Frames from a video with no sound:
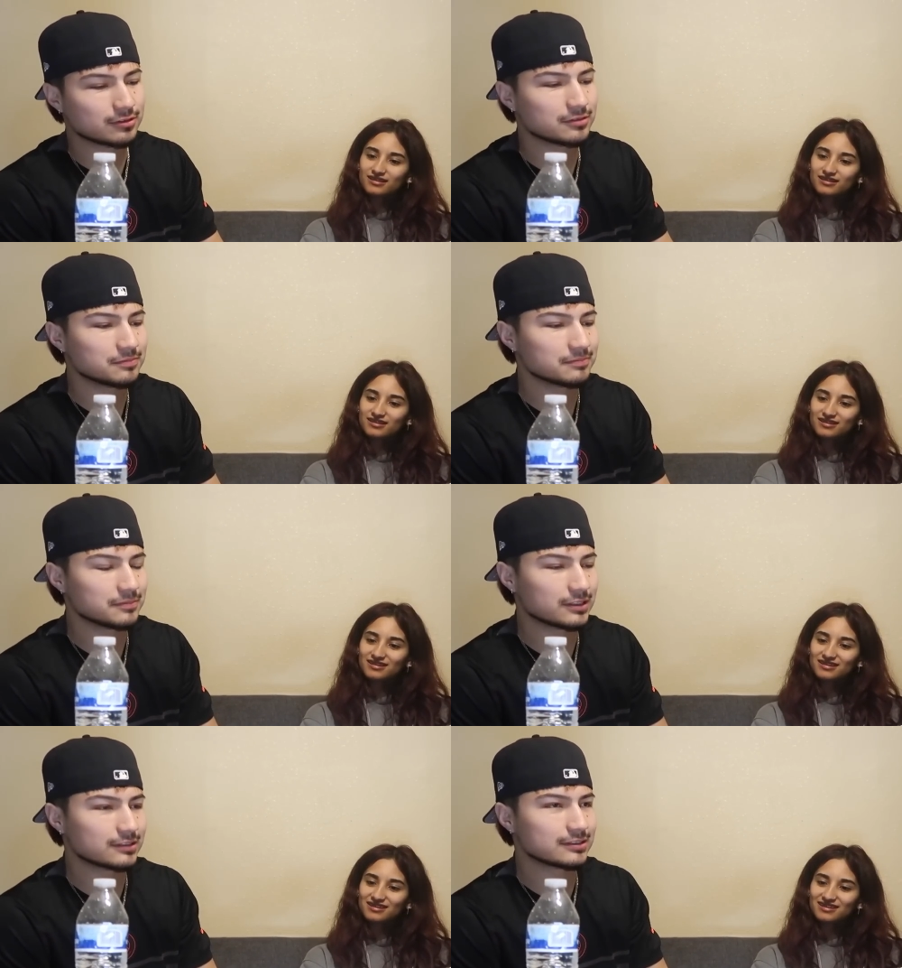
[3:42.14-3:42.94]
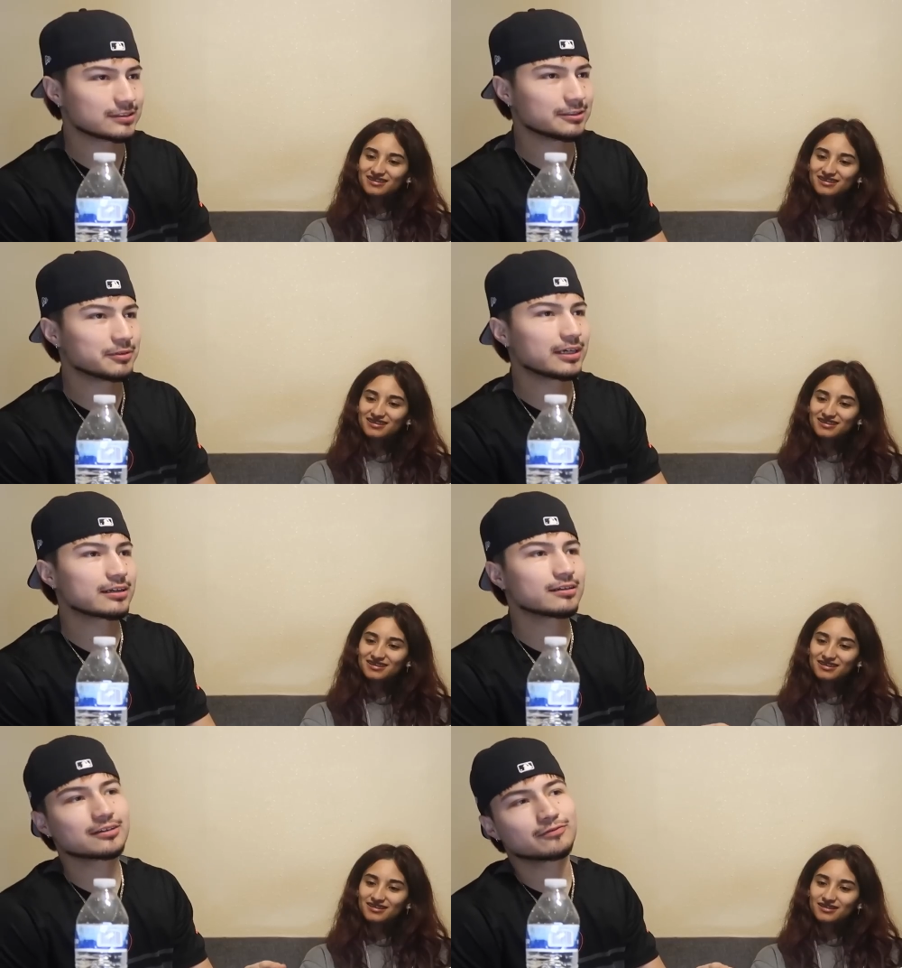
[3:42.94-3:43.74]
Speaker 1: as well because it's something I
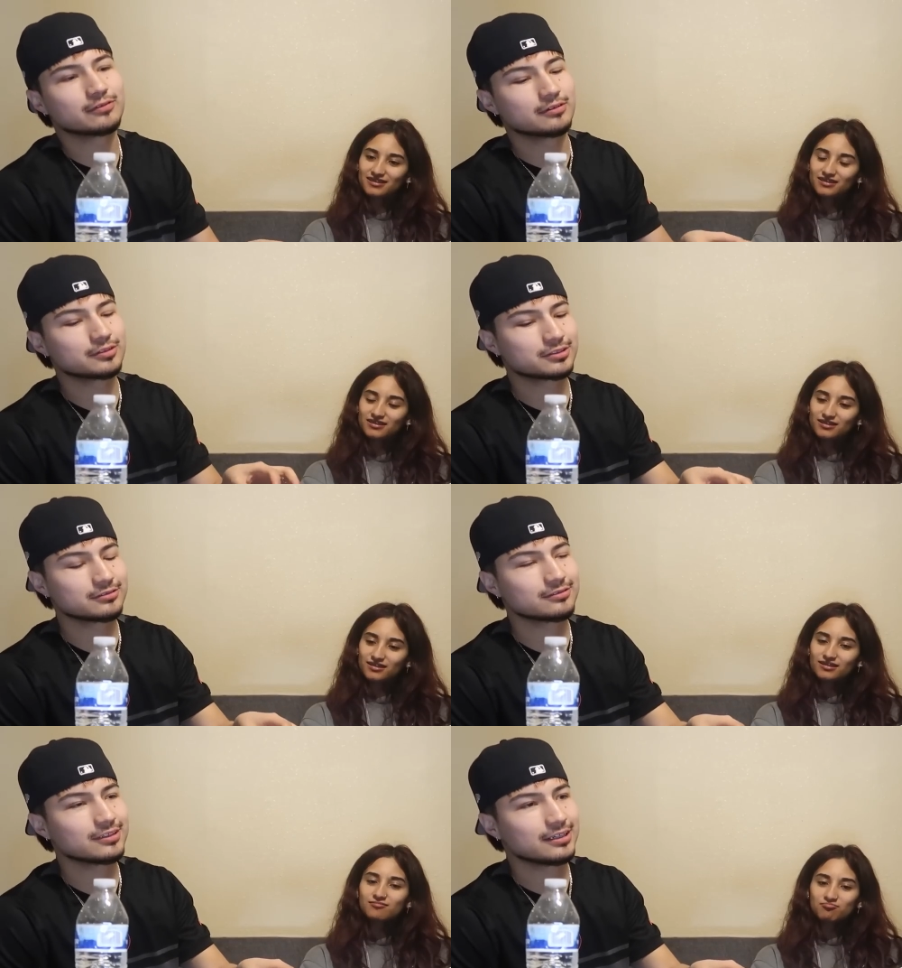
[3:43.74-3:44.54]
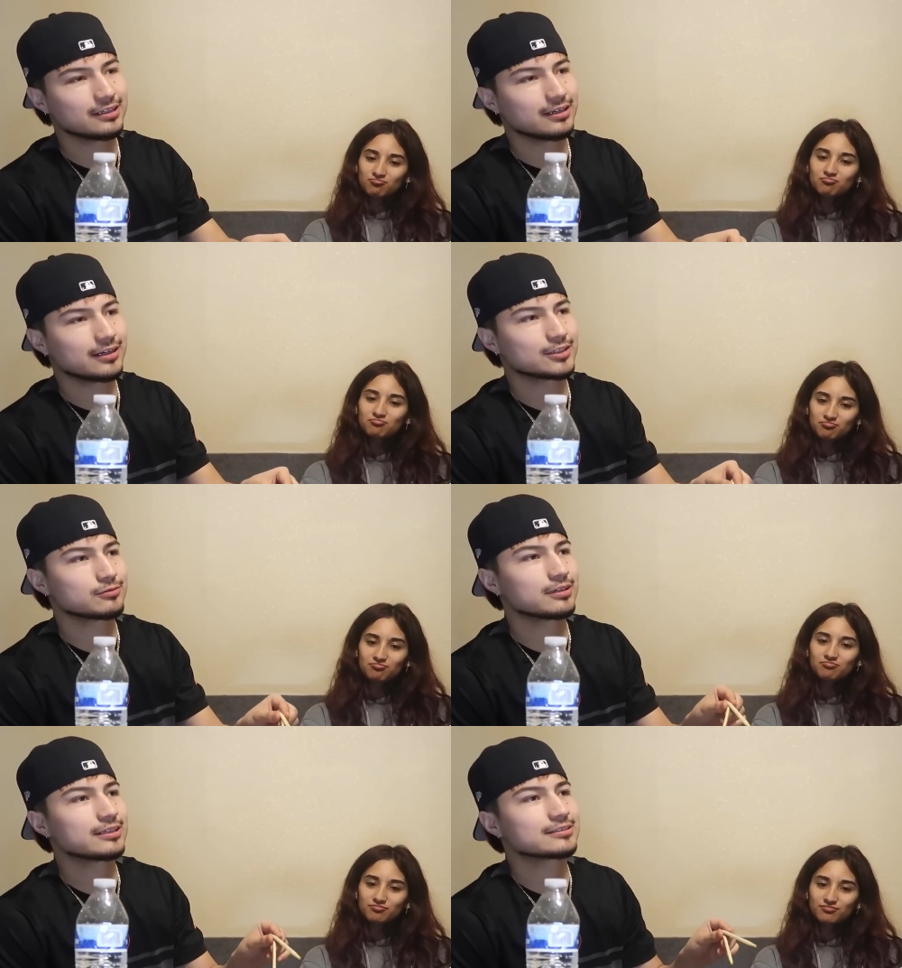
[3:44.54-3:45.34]
could look forward to and as
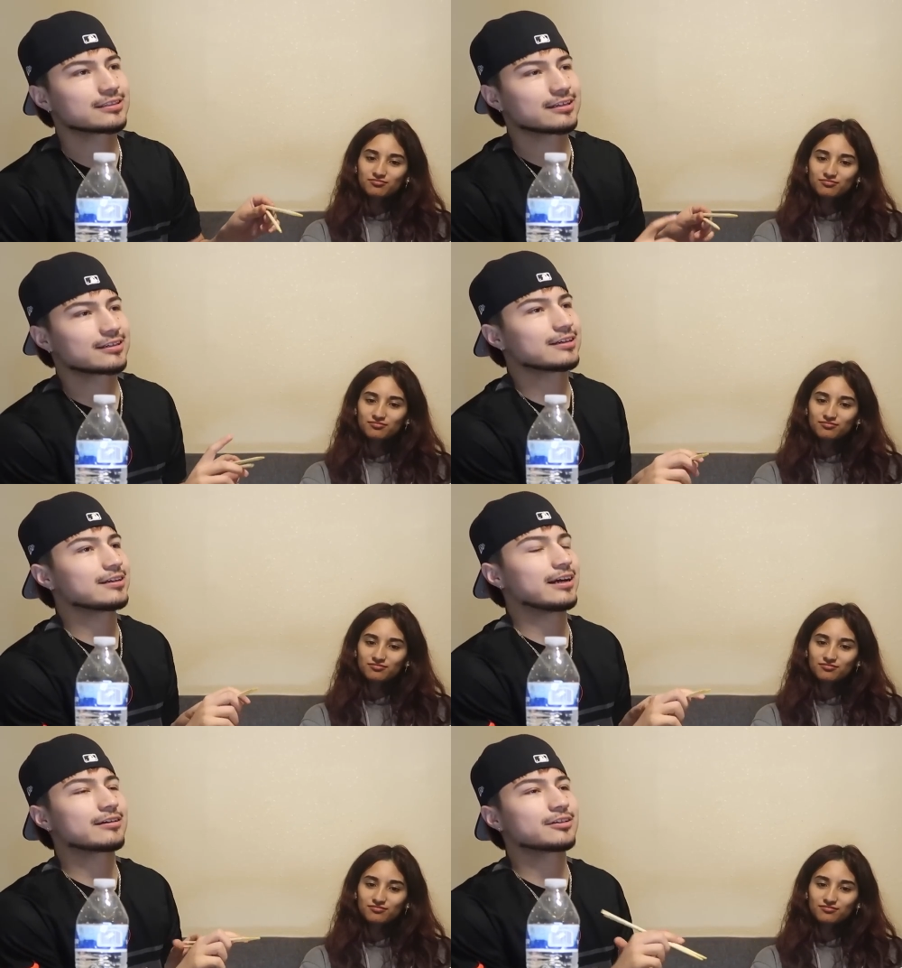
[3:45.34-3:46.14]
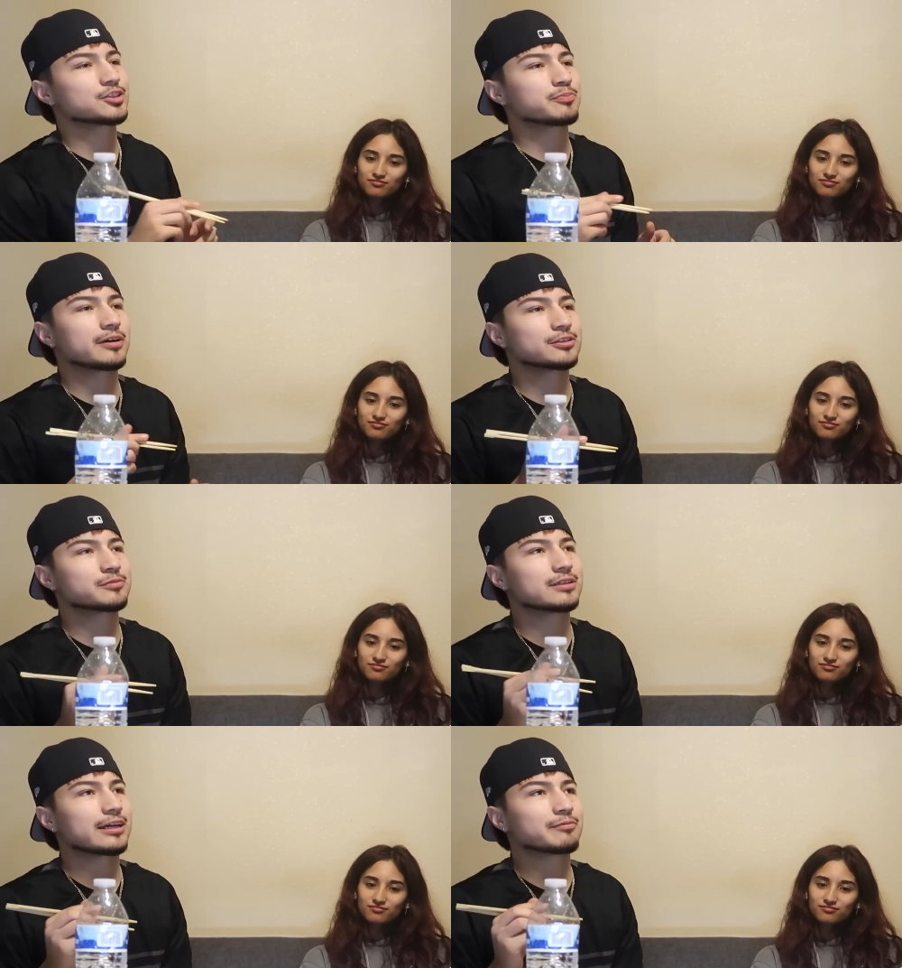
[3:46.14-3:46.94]
well as like I could aspire to
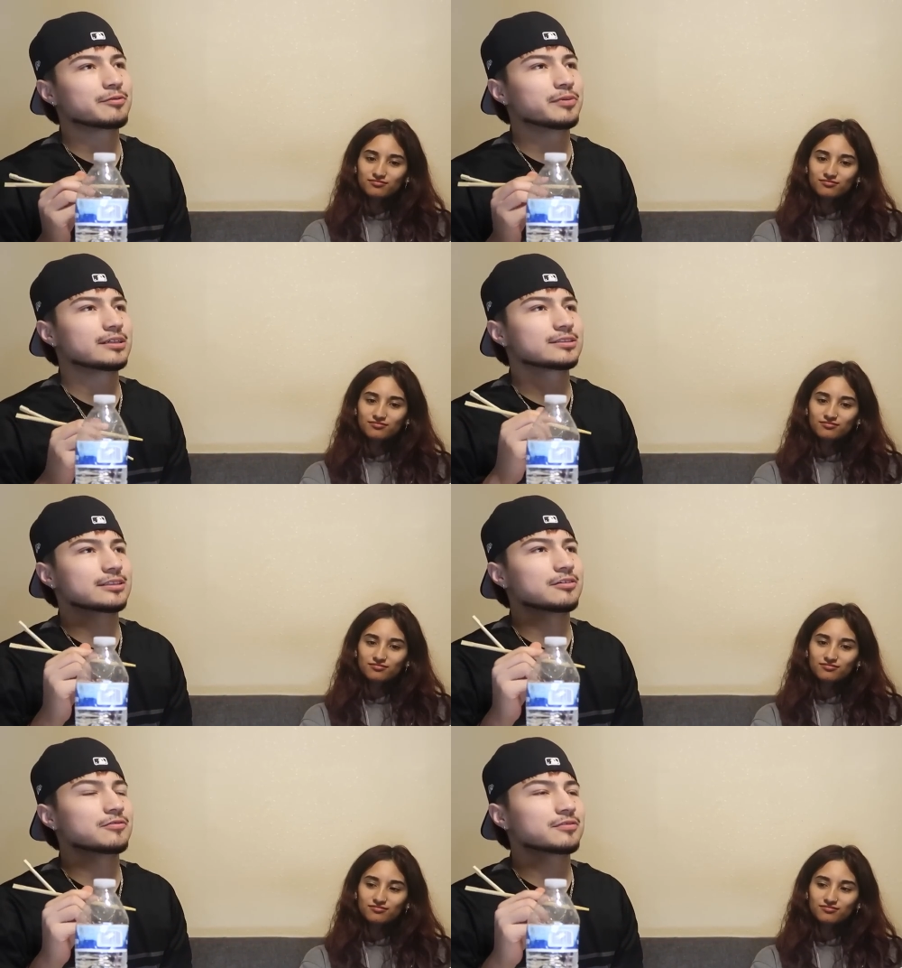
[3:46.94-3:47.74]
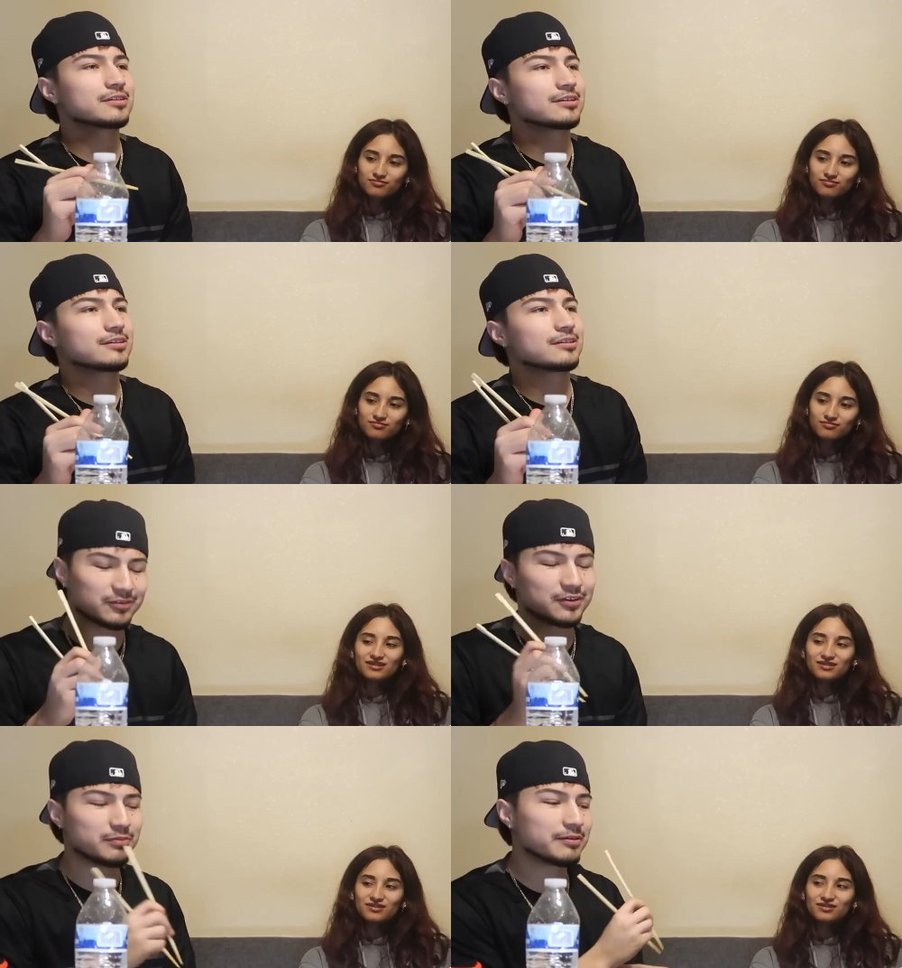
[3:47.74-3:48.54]
be like my best self
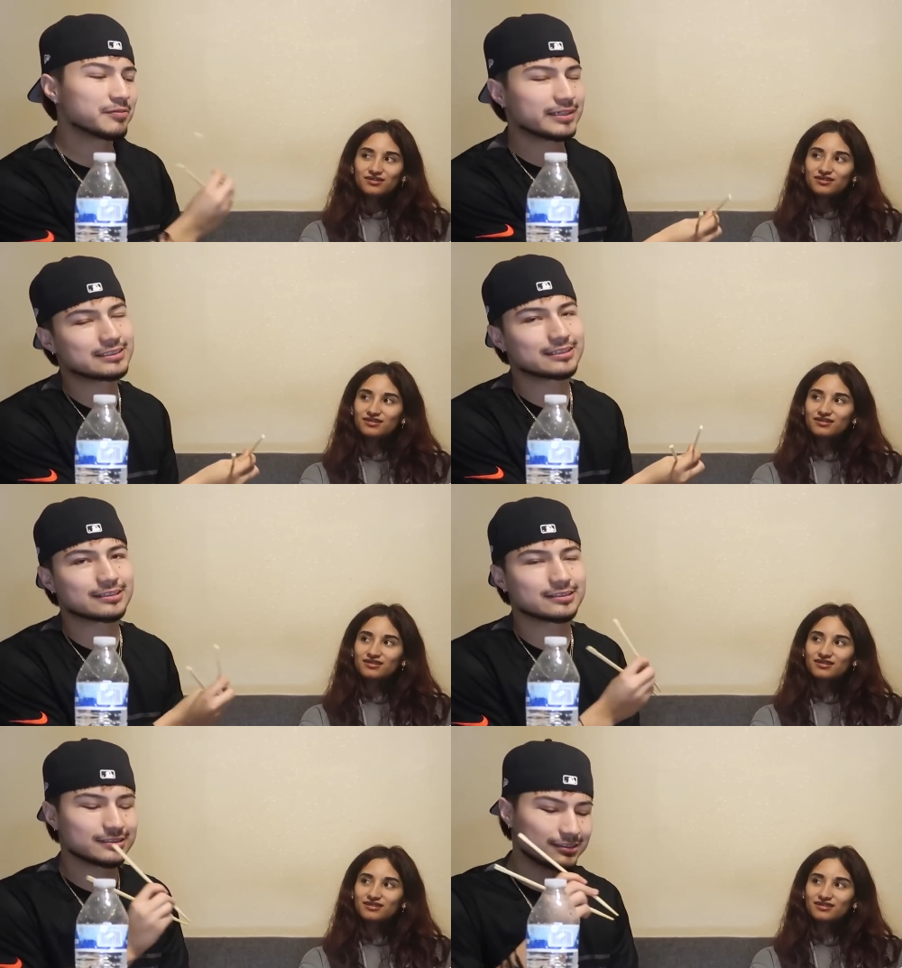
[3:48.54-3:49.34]
for the baby basically.